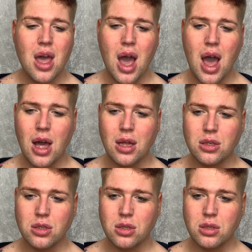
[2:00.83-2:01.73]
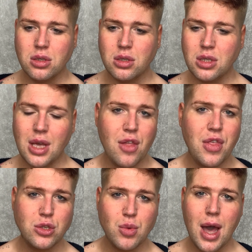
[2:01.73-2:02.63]
and yeah,
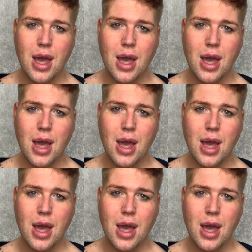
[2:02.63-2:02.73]
that's why